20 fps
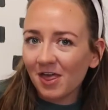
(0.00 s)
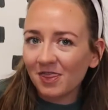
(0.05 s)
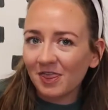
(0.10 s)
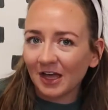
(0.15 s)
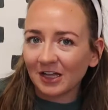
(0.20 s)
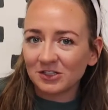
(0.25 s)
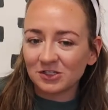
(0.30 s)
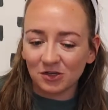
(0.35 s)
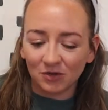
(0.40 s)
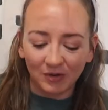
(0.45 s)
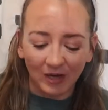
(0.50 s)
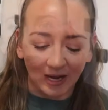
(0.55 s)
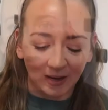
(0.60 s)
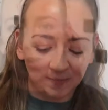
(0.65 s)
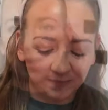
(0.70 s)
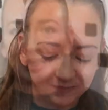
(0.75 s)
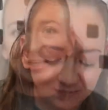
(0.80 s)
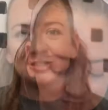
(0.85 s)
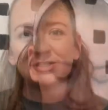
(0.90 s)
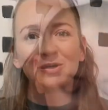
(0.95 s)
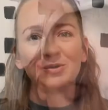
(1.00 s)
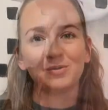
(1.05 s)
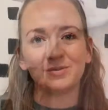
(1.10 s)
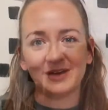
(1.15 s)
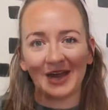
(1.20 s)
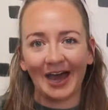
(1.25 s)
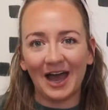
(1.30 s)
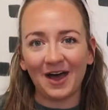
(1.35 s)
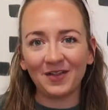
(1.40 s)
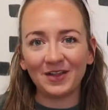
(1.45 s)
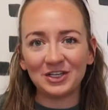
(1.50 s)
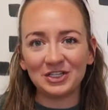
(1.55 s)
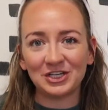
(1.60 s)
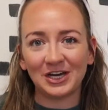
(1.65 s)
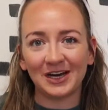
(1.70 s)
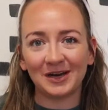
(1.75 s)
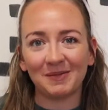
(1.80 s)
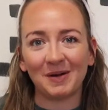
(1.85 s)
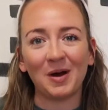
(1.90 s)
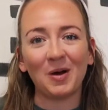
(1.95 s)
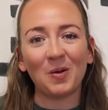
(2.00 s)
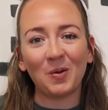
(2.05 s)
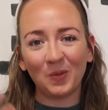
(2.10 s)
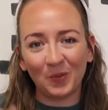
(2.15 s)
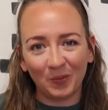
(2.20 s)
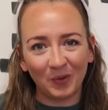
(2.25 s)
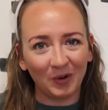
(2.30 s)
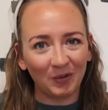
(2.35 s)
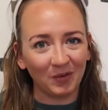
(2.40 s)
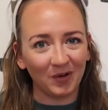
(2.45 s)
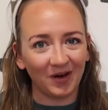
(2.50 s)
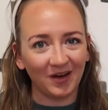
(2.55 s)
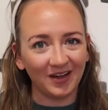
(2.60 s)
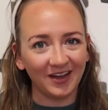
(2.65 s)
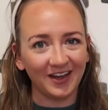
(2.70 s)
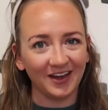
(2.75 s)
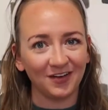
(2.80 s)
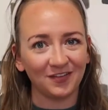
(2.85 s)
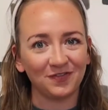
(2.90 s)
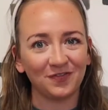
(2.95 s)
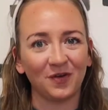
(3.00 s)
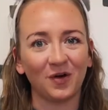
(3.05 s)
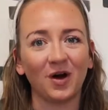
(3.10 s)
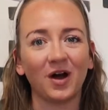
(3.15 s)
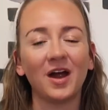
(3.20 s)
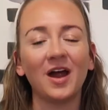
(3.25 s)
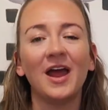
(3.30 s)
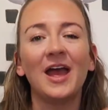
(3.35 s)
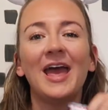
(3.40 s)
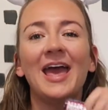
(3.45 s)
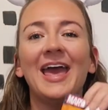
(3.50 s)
that's okay. So now let's chat about what we're all here for,